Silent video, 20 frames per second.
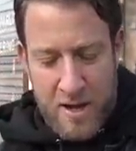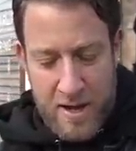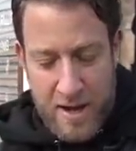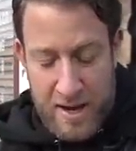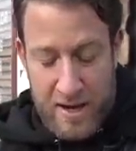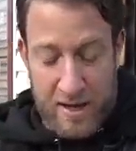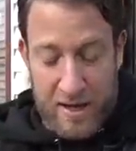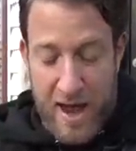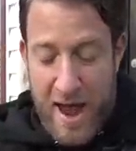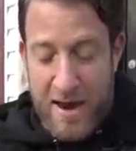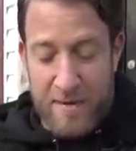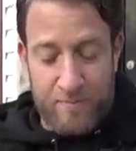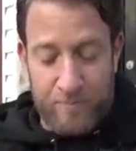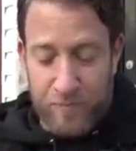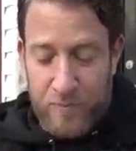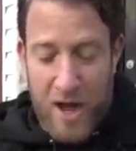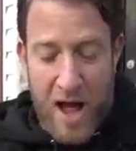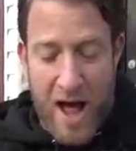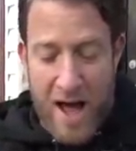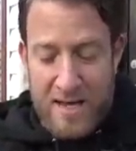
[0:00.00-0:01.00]
And again,
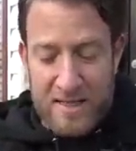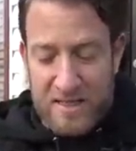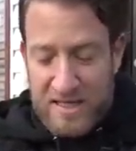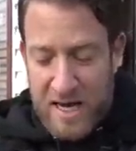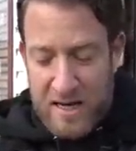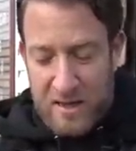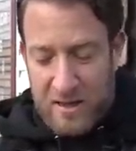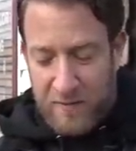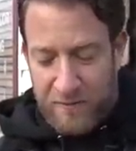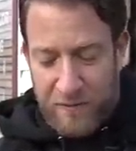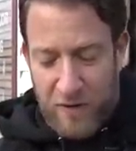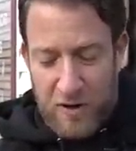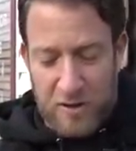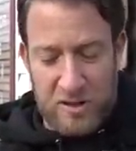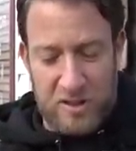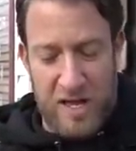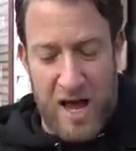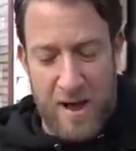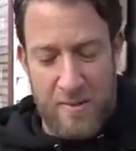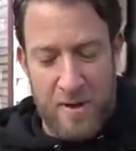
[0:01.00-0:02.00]
I said it the
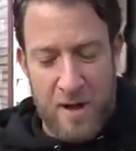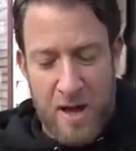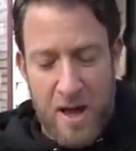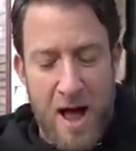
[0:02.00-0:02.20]
first time.